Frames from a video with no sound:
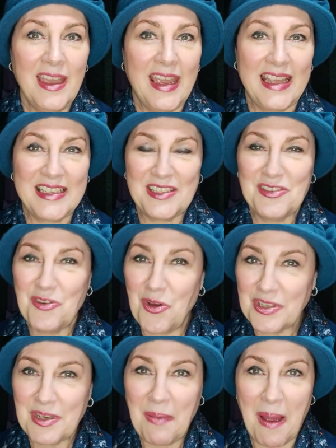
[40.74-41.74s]
It's
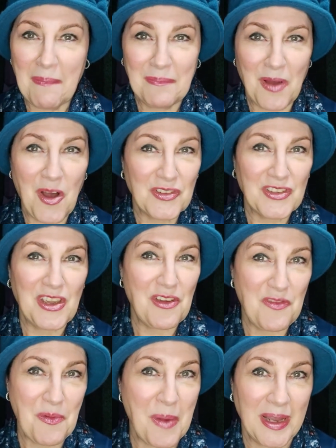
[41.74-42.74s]
not about asking you
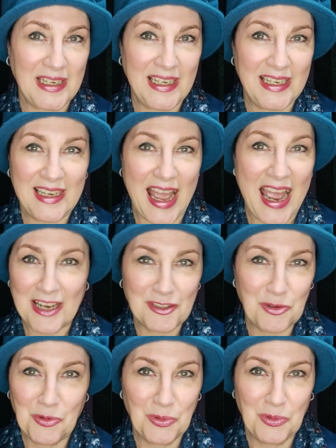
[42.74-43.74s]
for money
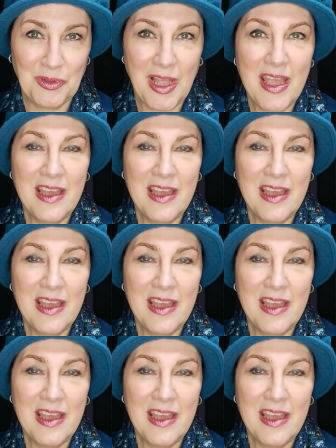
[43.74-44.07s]
at all.